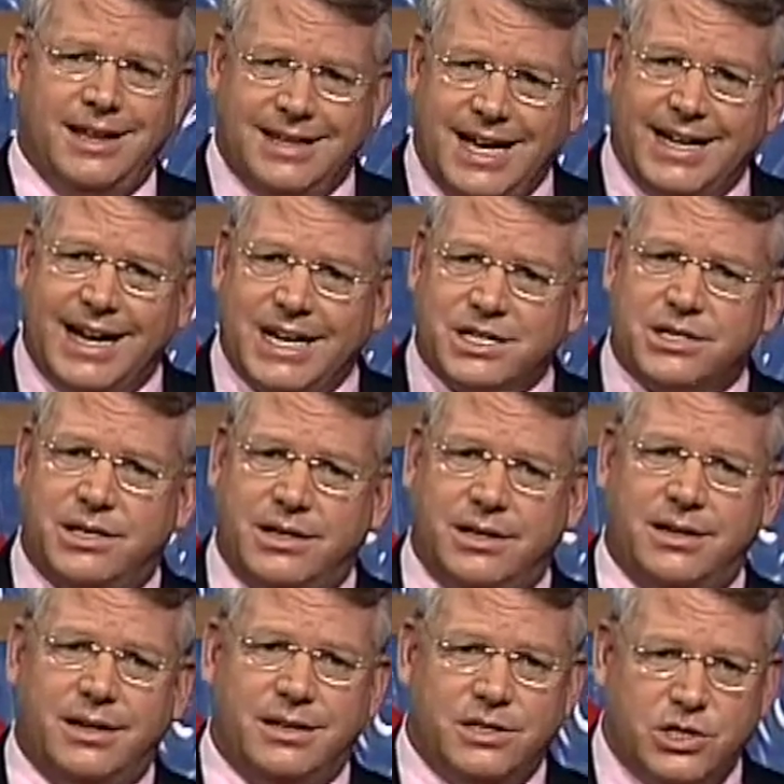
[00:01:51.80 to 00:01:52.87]
That
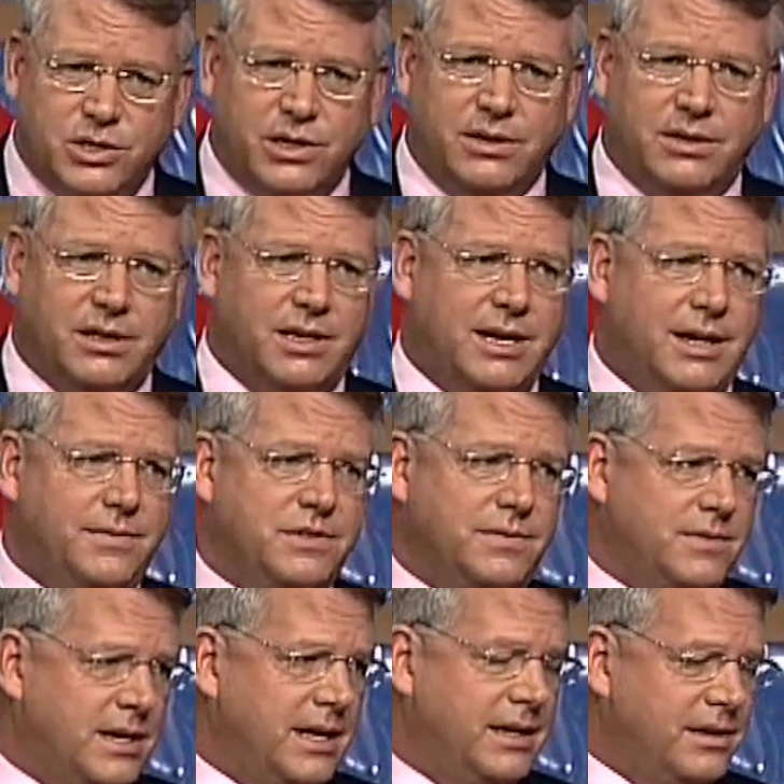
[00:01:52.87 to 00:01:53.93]
accident took the lives
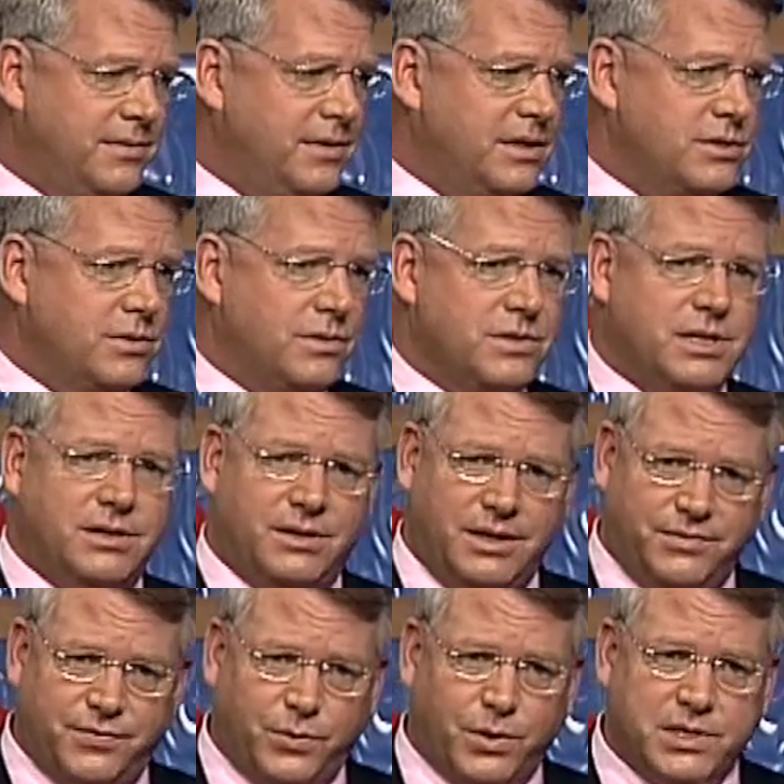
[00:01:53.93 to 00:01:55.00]
of 9 individuals,
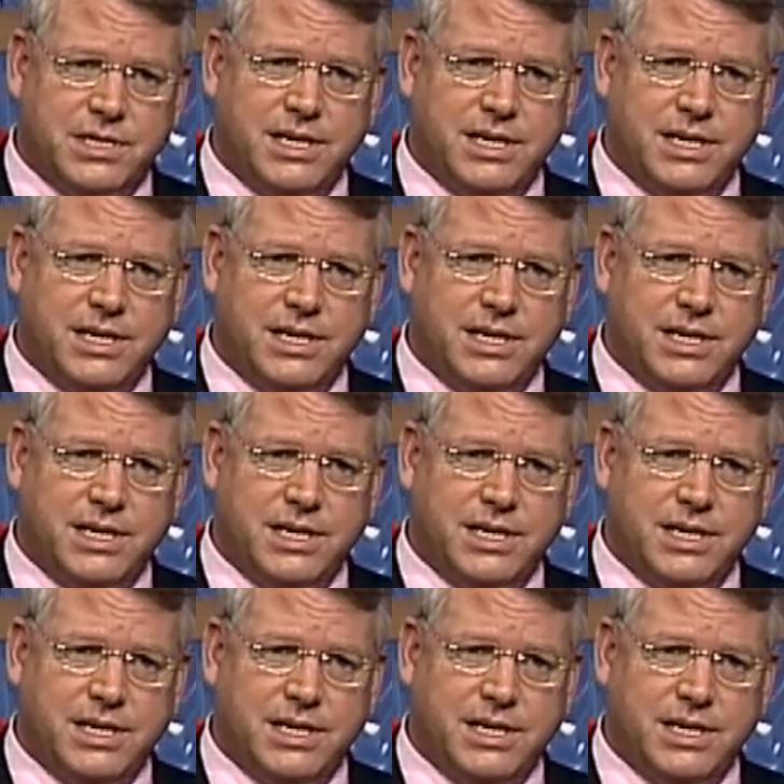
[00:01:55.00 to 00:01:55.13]
killing 4